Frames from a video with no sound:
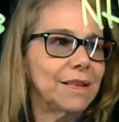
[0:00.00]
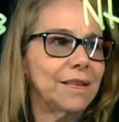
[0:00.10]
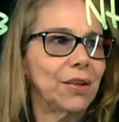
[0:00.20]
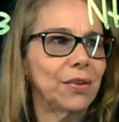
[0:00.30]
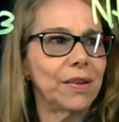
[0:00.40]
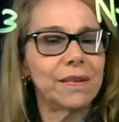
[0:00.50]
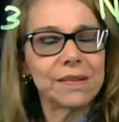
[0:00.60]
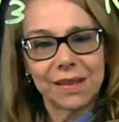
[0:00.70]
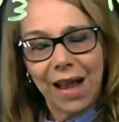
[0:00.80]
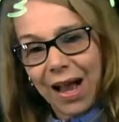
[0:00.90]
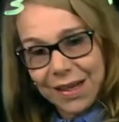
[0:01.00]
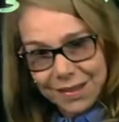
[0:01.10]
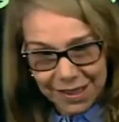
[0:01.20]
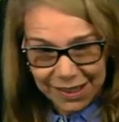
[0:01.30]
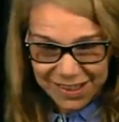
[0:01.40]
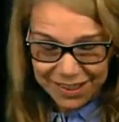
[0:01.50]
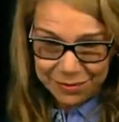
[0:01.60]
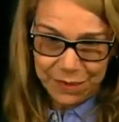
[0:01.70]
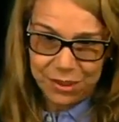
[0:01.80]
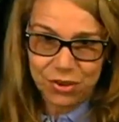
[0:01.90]
The other thing that I
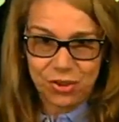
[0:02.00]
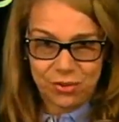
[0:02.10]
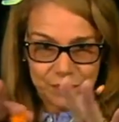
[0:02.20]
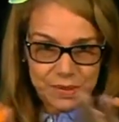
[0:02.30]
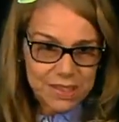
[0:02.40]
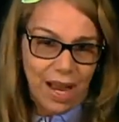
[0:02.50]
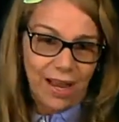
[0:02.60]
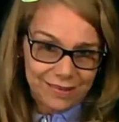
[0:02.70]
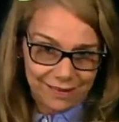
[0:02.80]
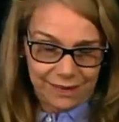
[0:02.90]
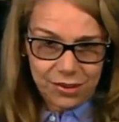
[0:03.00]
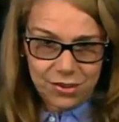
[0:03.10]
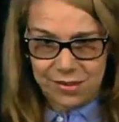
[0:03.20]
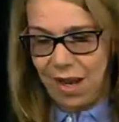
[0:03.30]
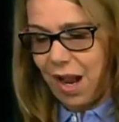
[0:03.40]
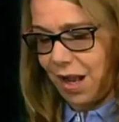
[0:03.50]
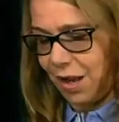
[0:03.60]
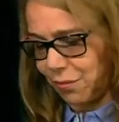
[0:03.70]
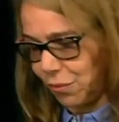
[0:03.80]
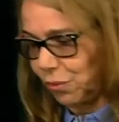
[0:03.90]
mentioned besides this
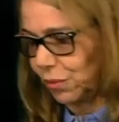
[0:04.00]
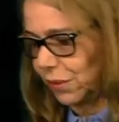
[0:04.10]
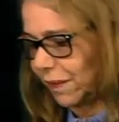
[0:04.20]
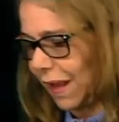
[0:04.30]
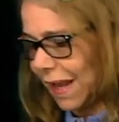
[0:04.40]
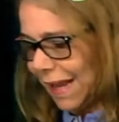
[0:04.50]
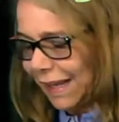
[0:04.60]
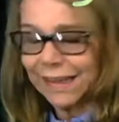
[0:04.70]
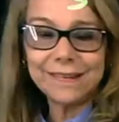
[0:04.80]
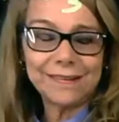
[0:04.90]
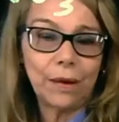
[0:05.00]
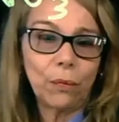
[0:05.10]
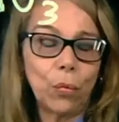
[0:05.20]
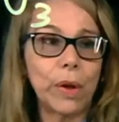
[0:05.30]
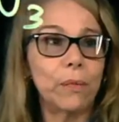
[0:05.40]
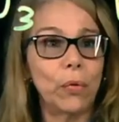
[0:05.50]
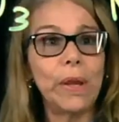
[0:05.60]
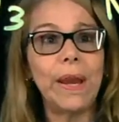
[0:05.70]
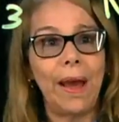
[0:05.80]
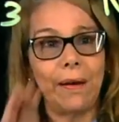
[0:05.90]
rules is that when
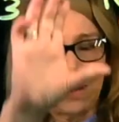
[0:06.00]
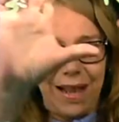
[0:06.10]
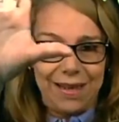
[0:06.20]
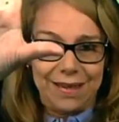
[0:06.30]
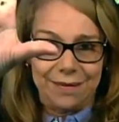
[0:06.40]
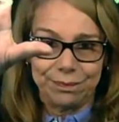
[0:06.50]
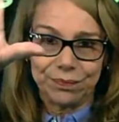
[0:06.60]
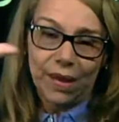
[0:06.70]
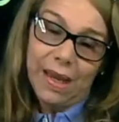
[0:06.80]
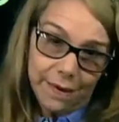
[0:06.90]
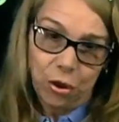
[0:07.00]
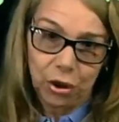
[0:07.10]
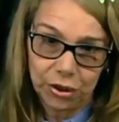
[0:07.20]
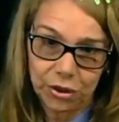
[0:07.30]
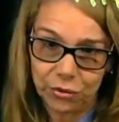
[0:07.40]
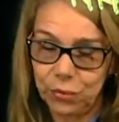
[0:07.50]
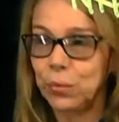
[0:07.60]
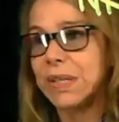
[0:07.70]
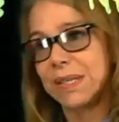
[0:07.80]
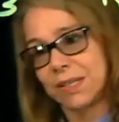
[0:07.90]
we have a molecule
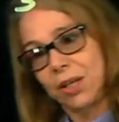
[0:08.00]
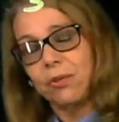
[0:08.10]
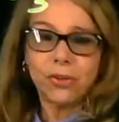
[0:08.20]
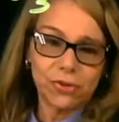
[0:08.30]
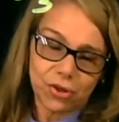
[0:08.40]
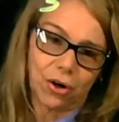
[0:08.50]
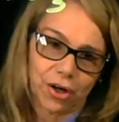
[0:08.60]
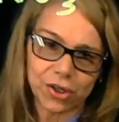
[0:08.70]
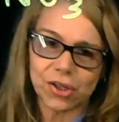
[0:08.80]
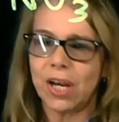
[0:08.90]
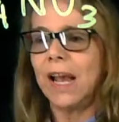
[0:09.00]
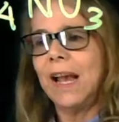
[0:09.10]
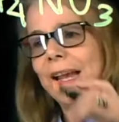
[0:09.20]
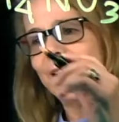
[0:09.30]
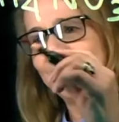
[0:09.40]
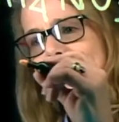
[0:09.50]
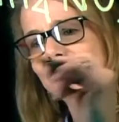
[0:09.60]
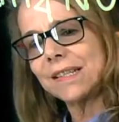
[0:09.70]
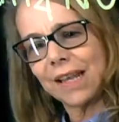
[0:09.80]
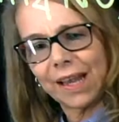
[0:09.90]
with 0 charge, and let's
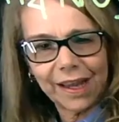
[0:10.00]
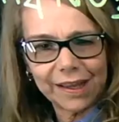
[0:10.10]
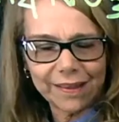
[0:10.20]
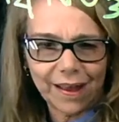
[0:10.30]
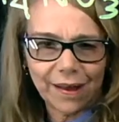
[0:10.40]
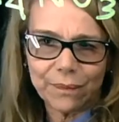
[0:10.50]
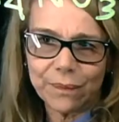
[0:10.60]
say that